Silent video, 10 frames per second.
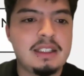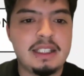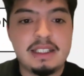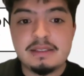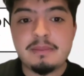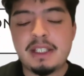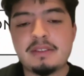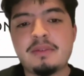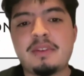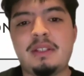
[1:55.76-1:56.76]
It is a
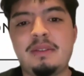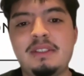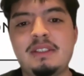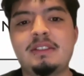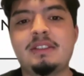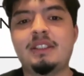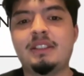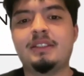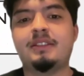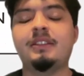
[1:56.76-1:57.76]
micro theory since it
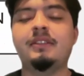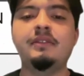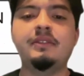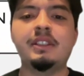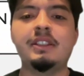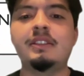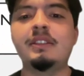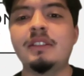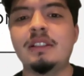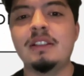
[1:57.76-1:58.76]
is
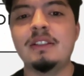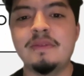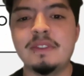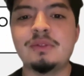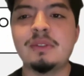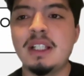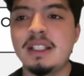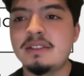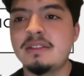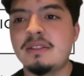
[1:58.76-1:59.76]
an
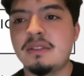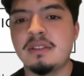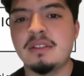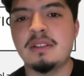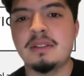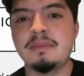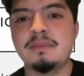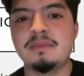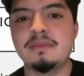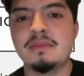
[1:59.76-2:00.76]
individualized
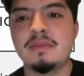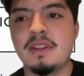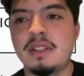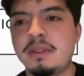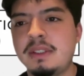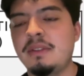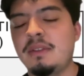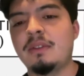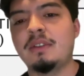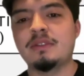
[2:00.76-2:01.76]
theory
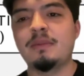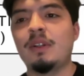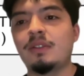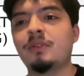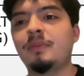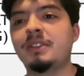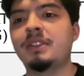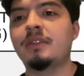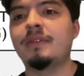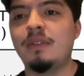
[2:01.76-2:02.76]
or a small group
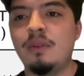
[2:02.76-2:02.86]
instead of a